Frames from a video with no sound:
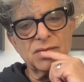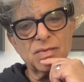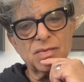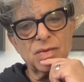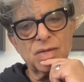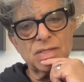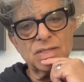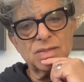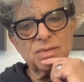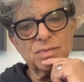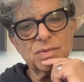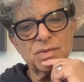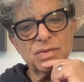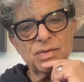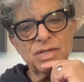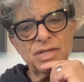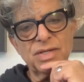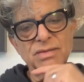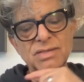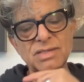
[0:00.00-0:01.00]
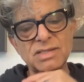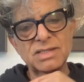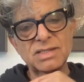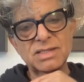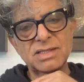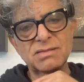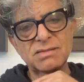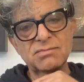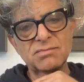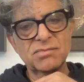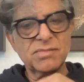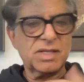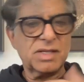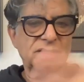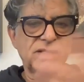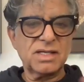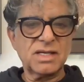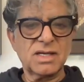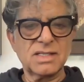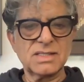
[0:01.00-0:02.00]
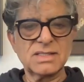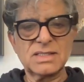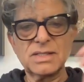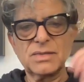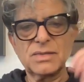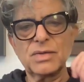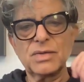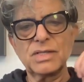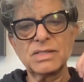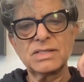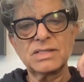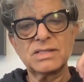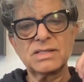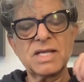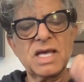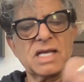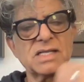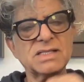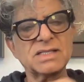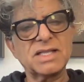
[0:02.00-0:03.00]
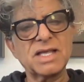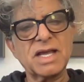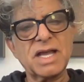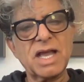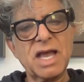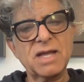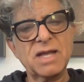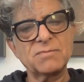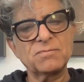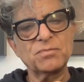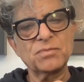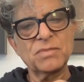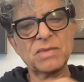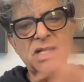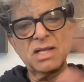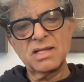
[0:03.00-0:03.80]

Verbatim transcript: or quantum coherence? And the answer was, yes, they can.